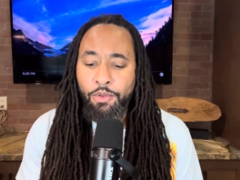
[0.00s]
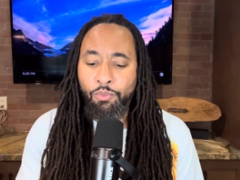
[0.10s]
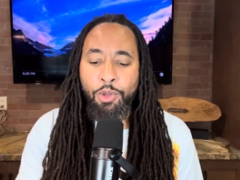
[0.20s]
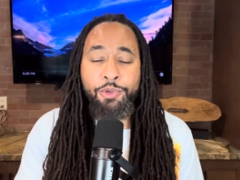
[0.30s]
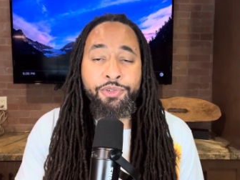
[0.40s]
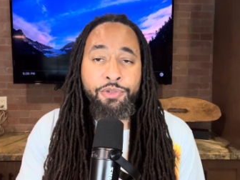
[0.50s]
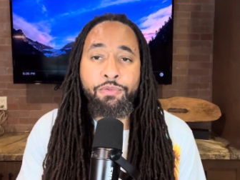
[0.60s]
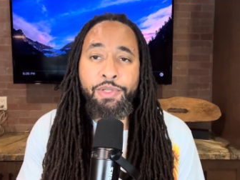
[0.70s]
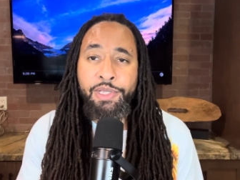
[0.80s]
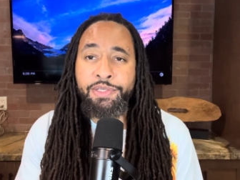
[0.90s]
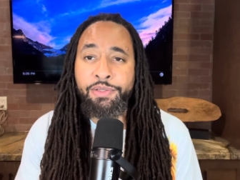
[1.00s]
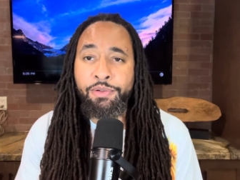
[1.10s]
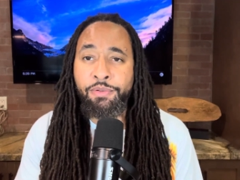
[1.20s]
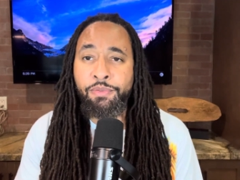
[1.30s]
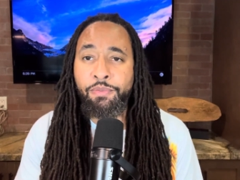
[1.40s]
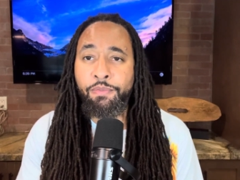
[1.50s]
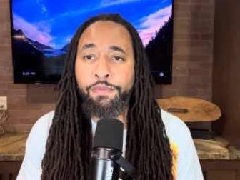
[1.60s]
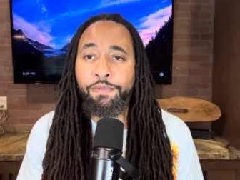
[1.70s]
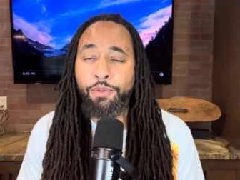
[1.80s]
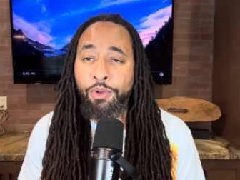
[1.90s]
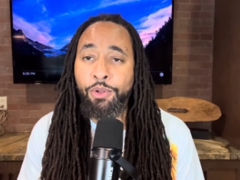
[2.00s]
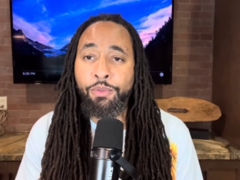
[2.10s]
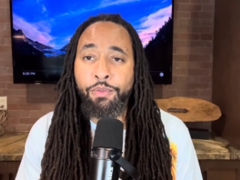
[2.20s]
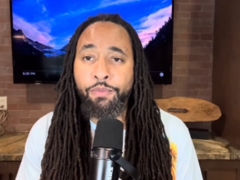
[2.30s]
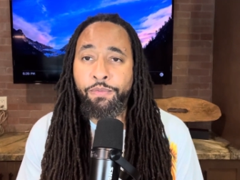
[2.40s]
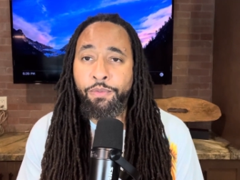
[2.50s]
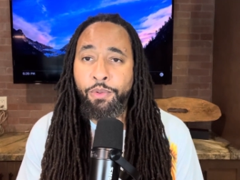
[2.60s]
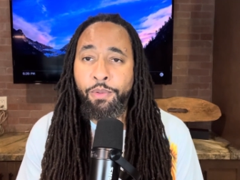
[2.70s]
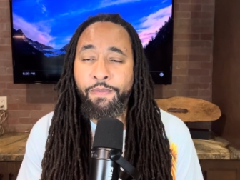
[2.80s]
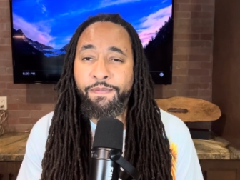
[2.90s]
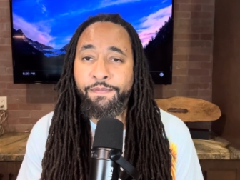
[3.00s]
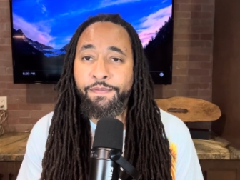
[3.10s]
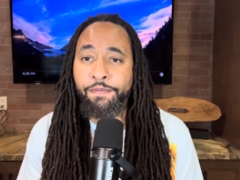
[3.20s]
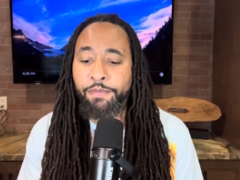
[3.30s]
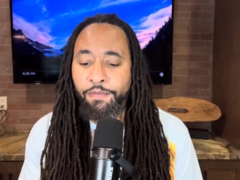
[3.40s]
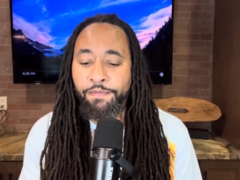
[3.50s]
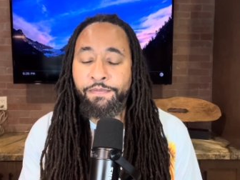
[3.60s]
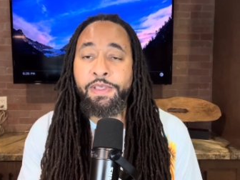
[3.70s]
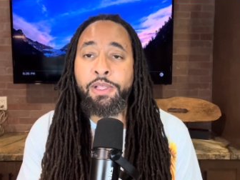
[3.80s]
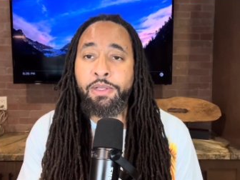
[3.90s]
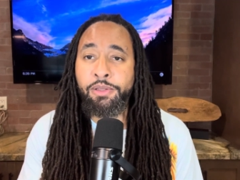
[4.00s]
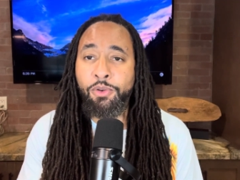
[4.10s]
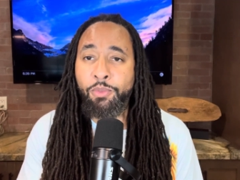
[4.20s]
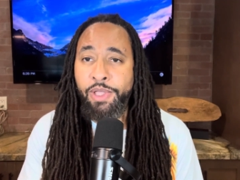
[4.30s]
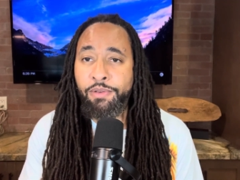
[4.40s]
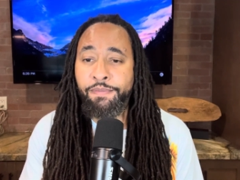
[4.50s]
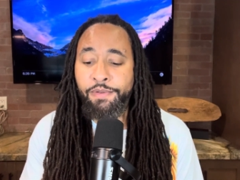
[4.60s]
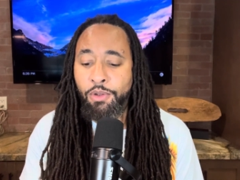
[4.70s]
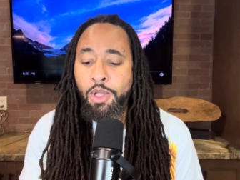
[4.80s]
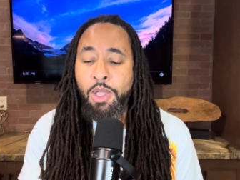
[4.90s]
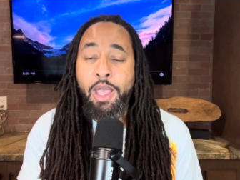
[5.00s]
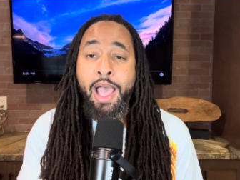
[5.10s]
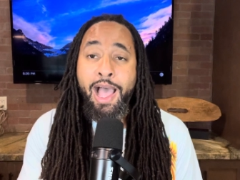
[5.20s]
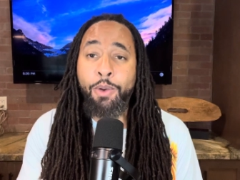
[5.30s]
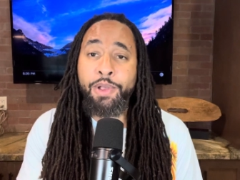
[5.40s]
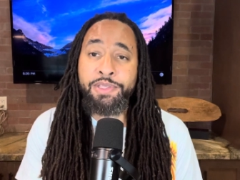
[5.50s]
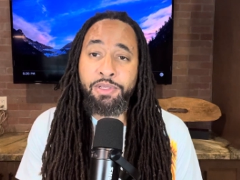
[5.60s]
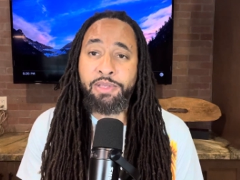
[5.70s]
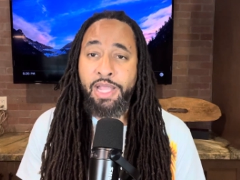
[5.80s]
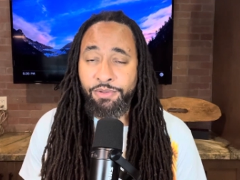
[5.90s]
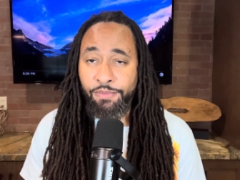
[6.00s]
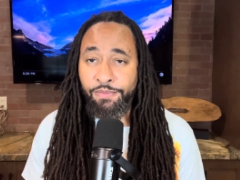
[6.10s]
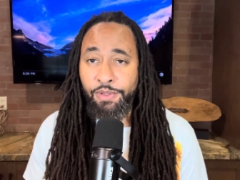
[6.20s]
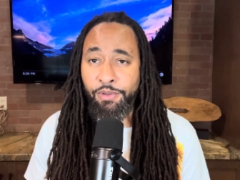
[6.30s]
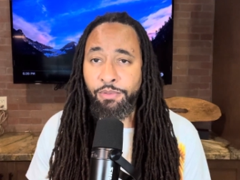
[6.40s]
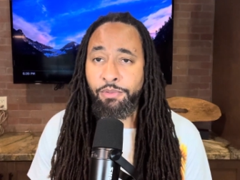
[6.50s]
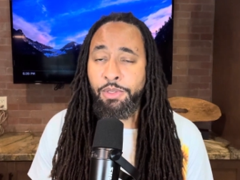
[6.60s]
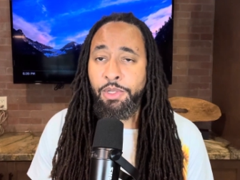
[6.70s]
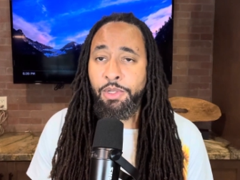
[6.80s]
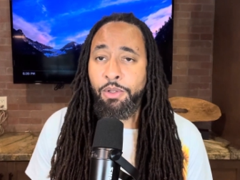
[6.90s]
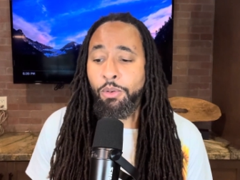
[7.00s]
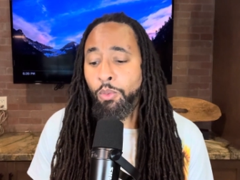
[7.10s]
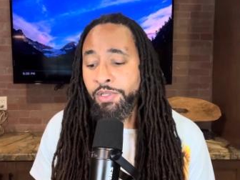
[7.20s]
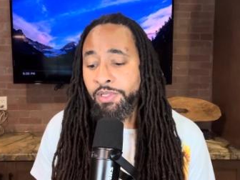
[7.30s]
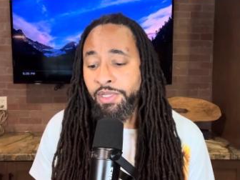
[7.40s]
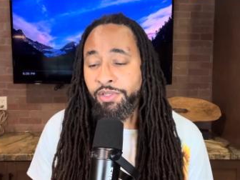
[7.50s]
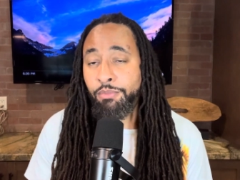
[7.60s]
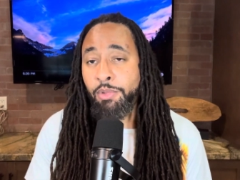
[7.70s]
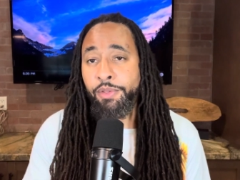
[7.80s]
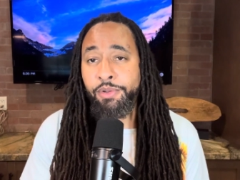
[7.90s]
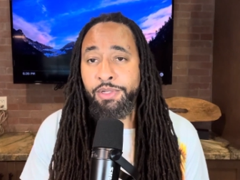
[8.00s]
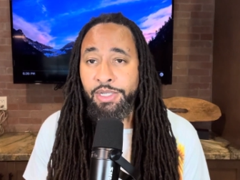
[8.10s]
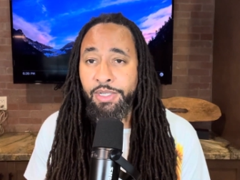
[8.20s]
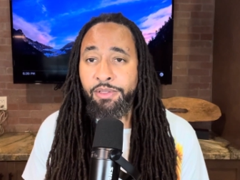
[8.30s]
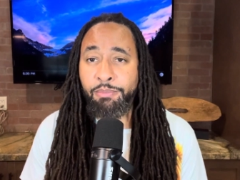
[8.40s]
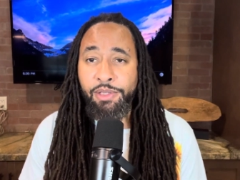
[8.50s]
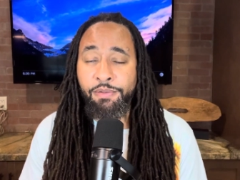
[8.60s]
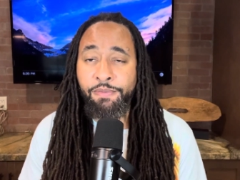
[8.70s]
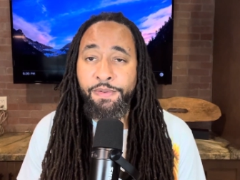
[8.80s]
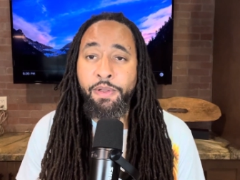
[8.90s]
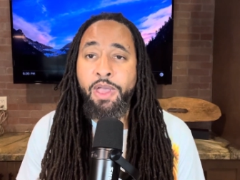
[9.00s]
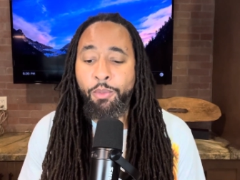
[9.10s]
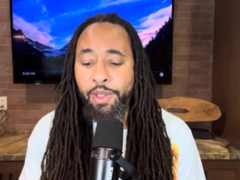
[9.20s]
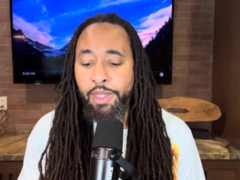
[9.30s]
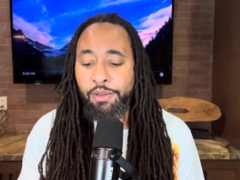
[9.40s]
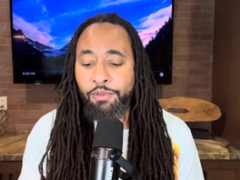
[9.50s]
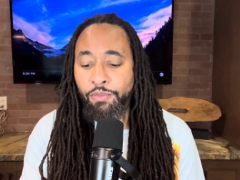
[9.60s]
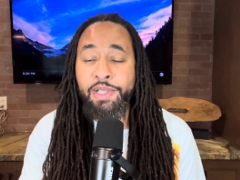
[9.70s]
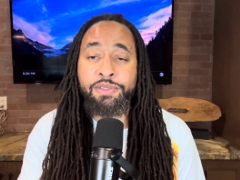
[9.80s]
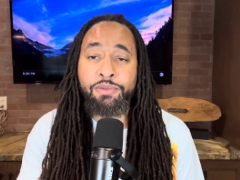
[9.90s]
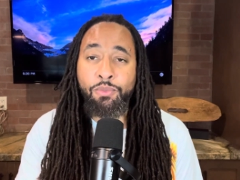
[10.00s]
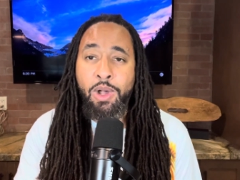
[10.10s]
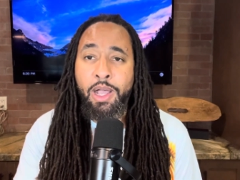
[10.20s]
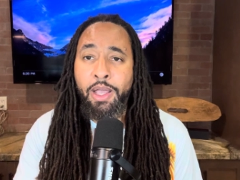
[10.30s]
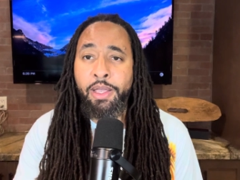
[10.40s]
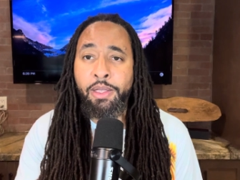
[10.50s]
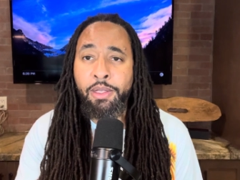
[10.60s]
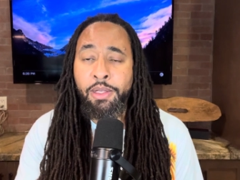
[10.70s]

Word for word: What was your reason for for for feeling the way you feel? How is it that you feel?" What is it that your mother did to make you feel that way? And the reason why